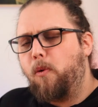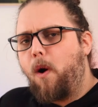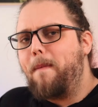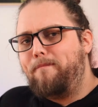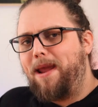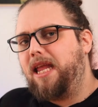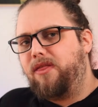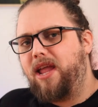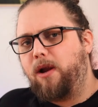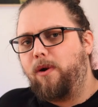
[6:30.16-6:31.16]
But one big
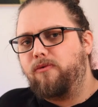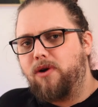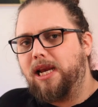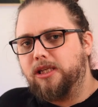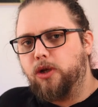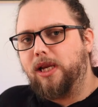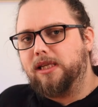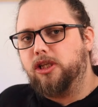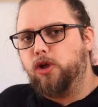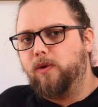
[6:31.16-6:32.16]
thing we really do
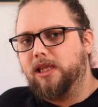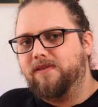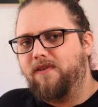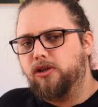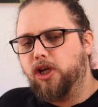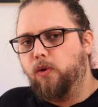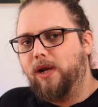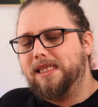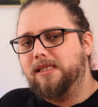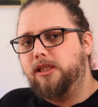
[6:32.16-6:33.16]
need to do with this photo
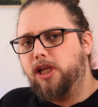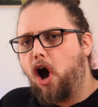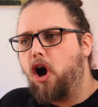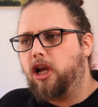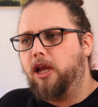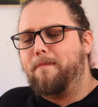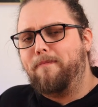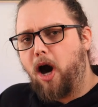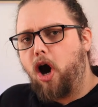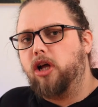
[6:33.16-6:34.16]
is
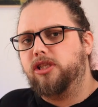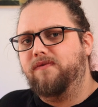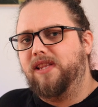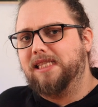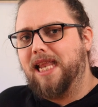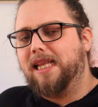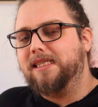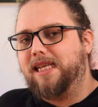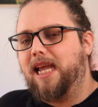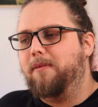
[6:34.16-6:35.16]
darken parts of this
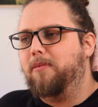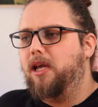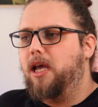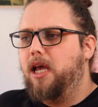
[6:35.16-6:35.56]
landscape.